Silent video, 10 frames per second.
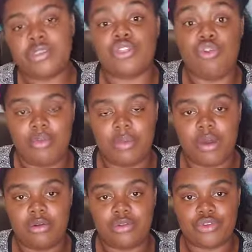so it wouldn't be
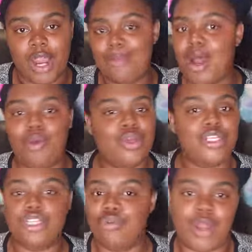bone dry. But I wasn't
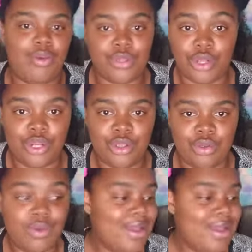sure what I was gonna do,